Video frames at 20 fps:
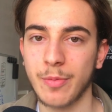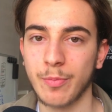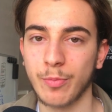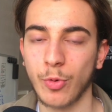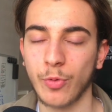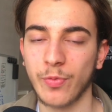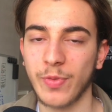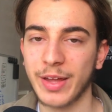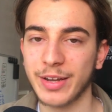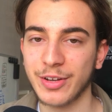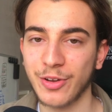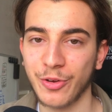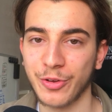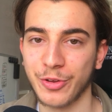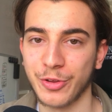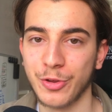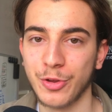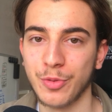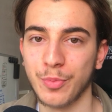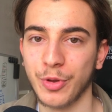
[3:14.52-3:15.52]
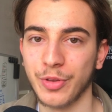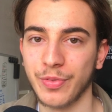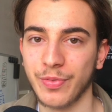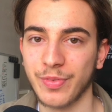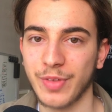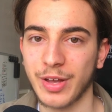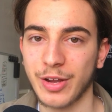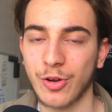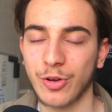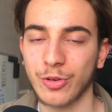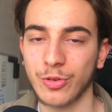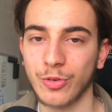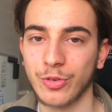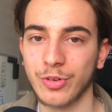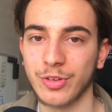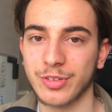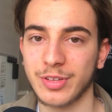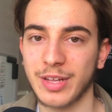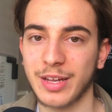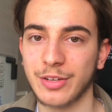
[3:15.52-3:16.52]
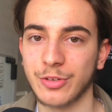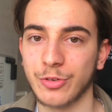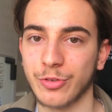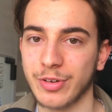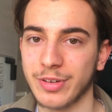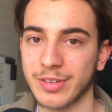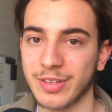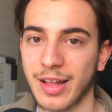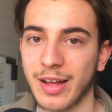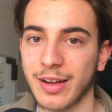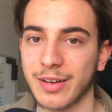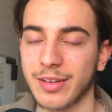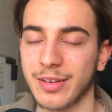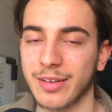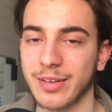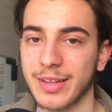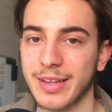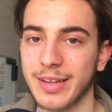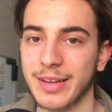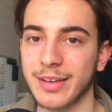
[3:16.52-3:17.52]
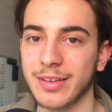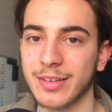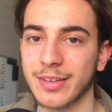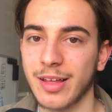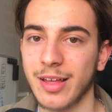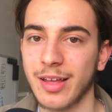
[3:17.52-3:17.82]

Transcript: but they're not human. They can't understand your exact needs.